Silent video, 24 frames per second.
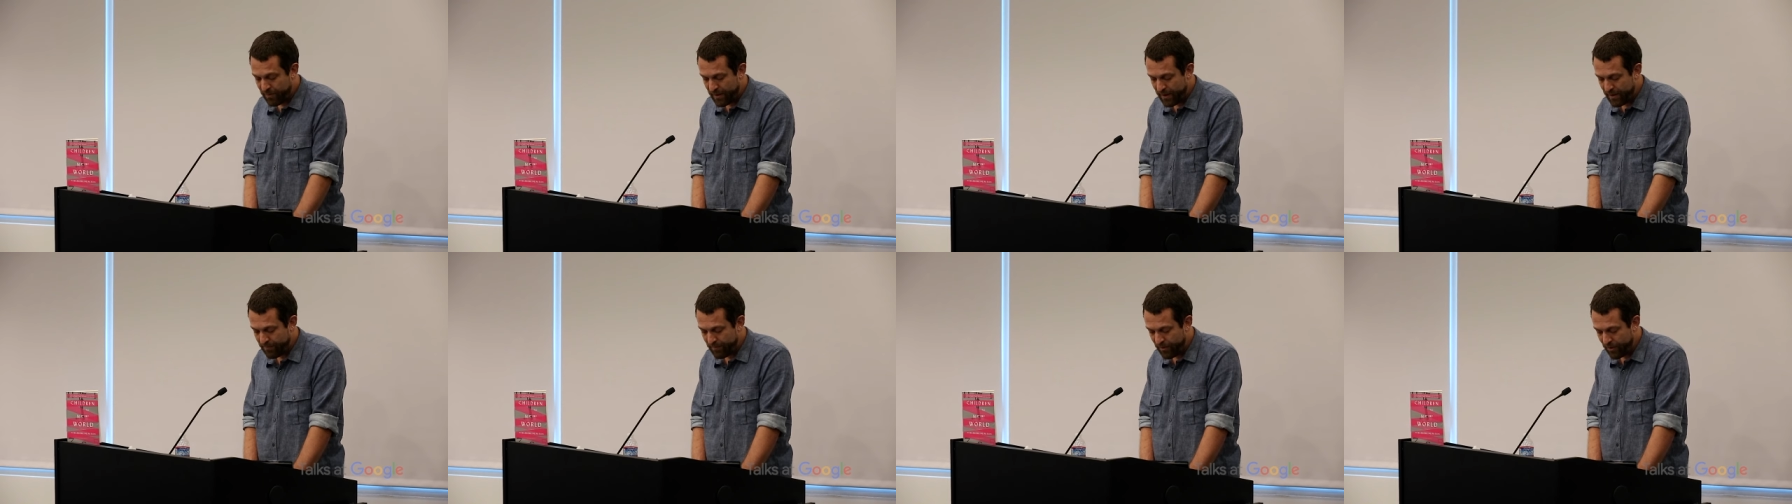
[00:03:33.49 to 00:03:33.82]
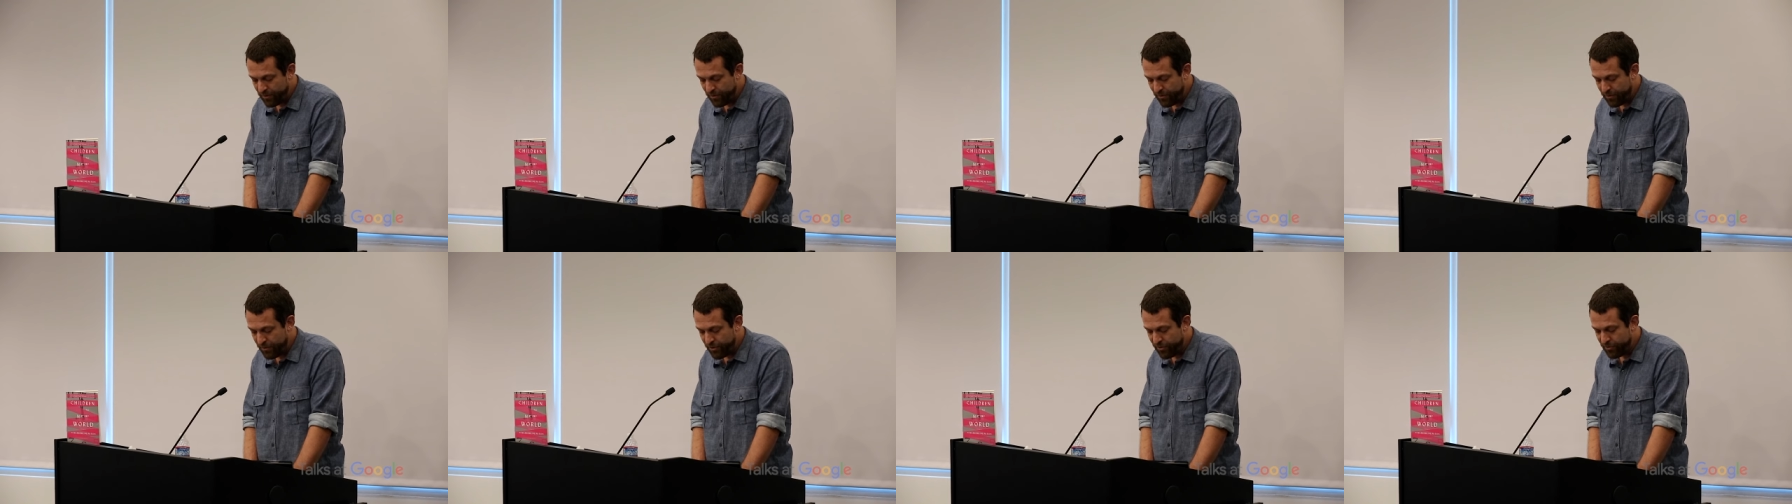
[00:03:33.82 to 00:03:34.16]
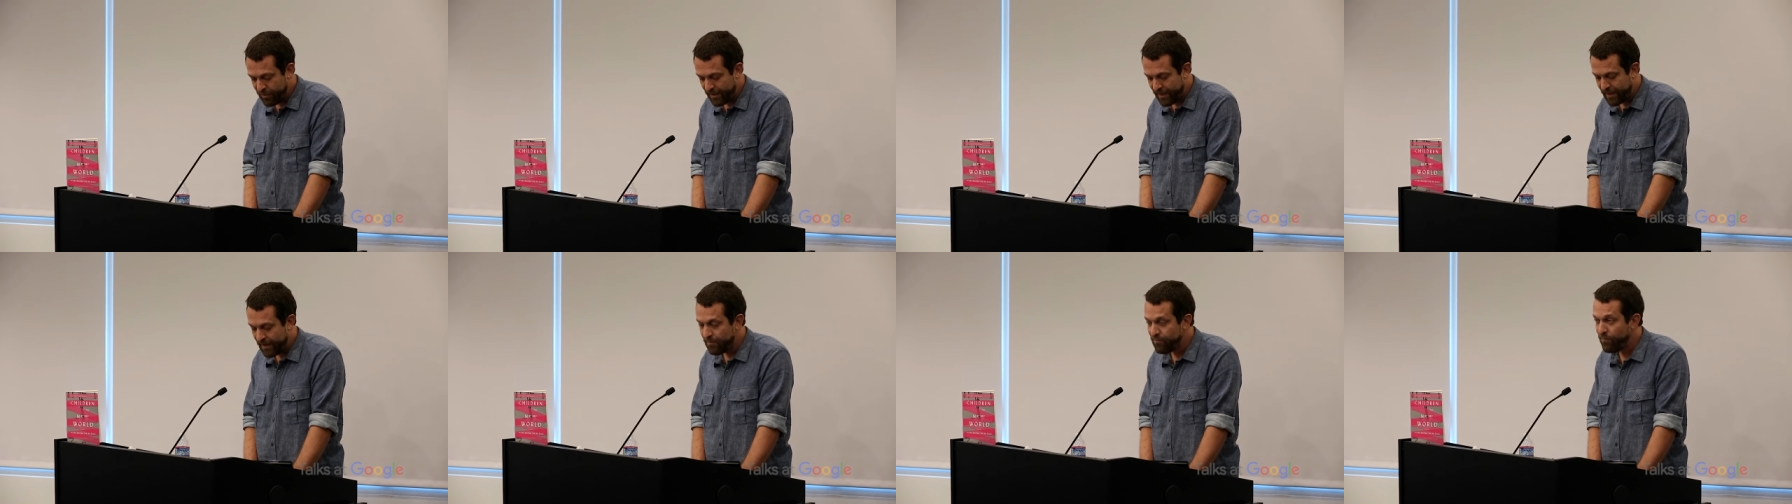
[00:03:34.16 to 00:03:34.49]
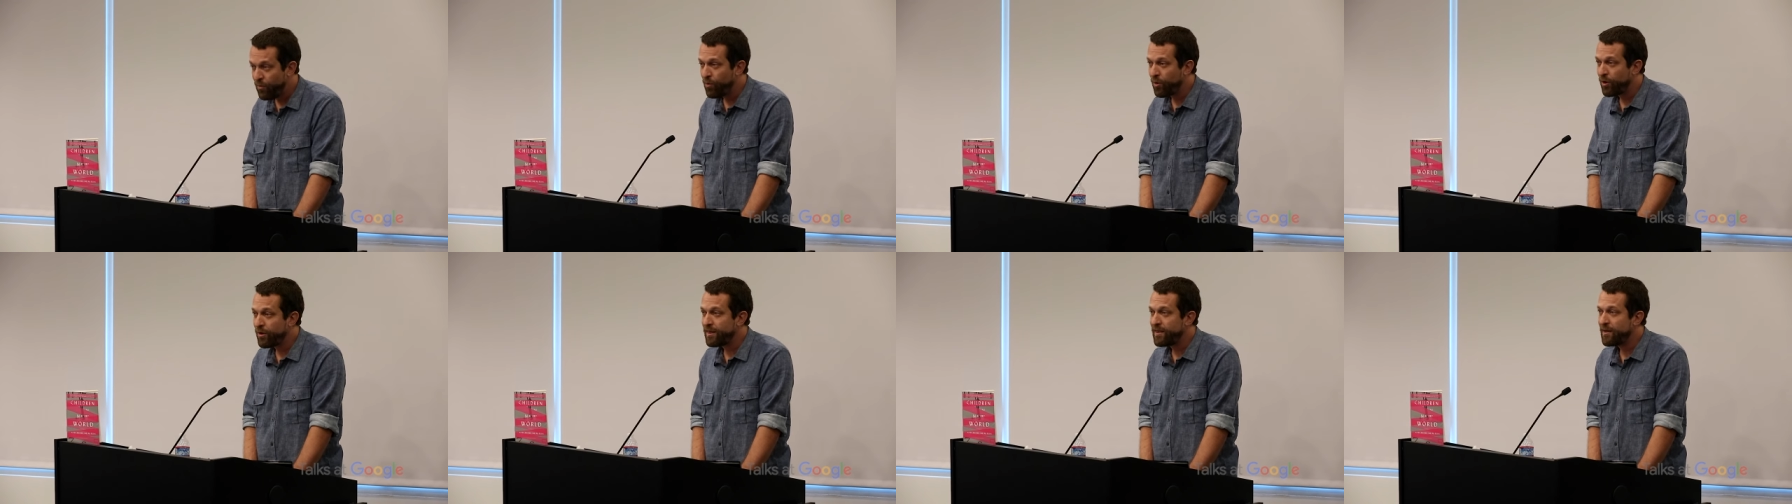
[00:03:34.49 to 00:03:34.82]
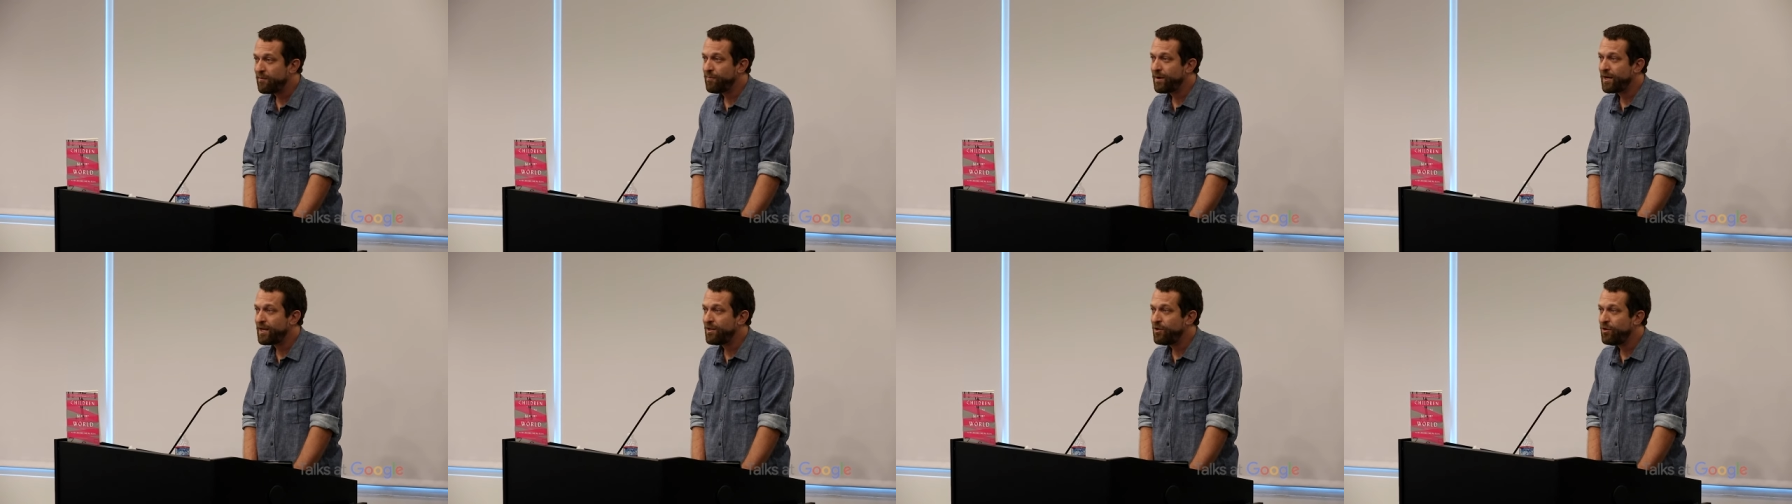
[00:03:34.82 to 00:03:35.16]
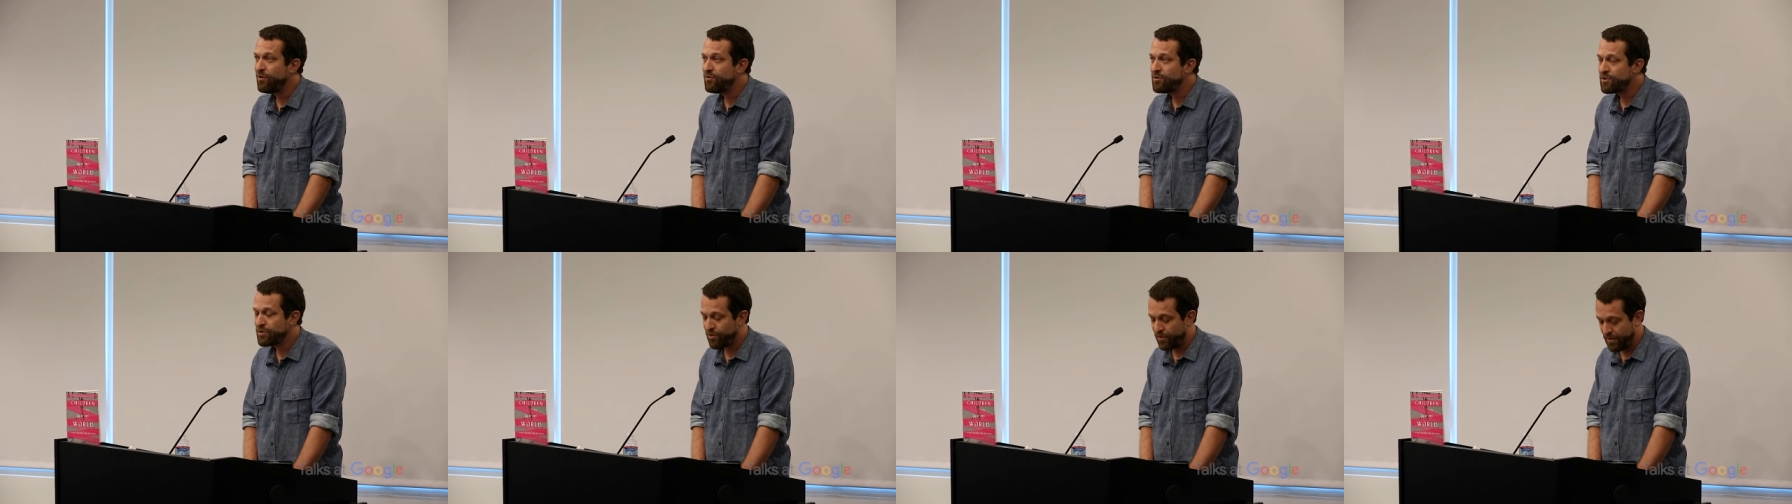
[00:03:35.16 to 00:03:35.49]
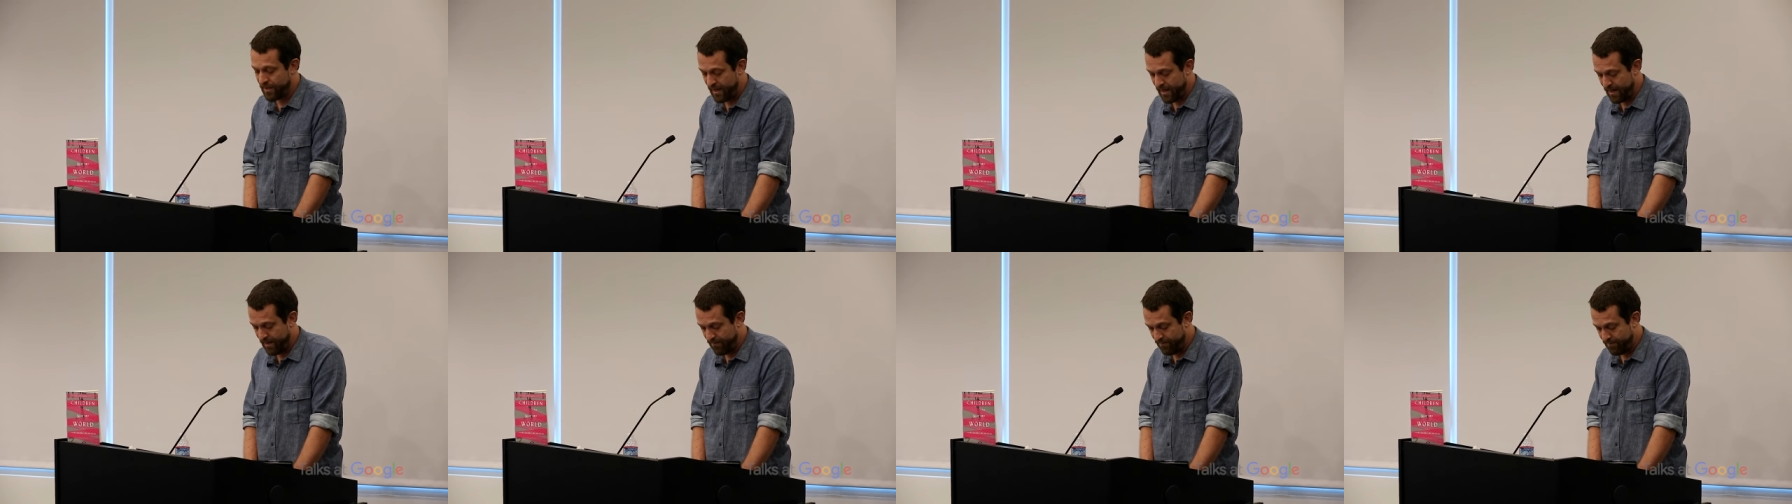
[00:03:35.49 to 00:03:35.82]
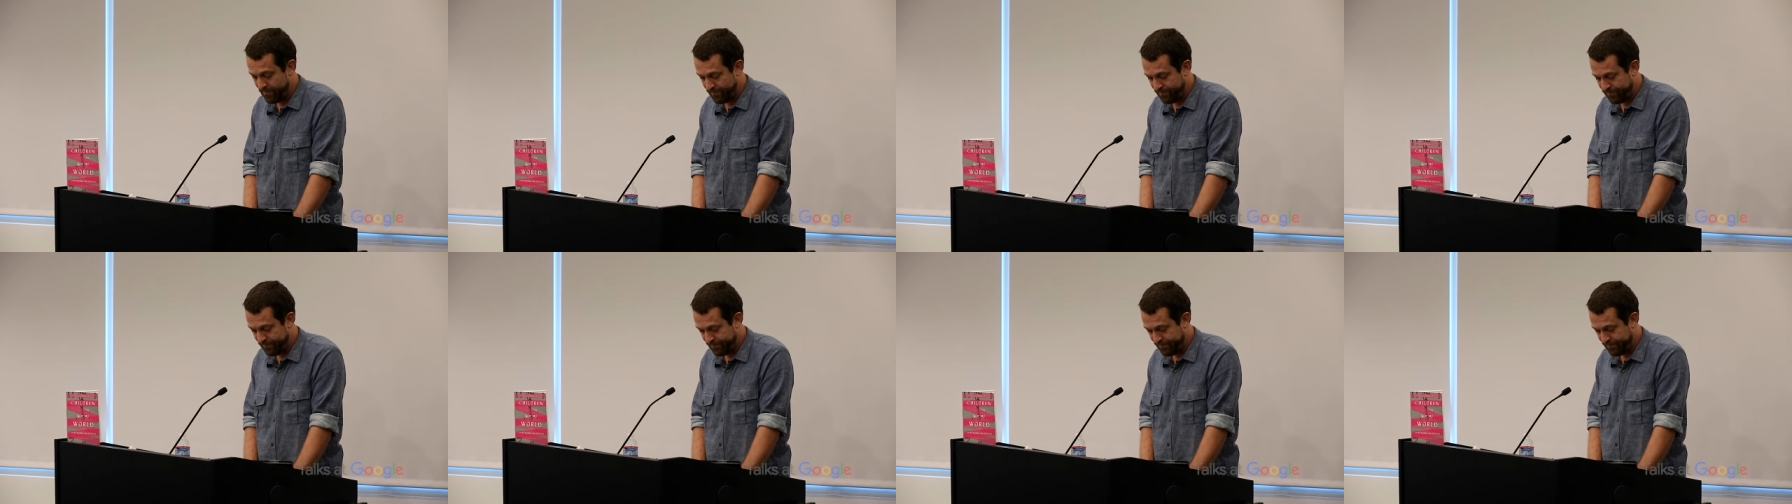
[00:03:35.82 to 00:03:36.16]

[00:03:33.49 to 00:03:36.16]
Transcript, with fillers: people who knew little more than my username.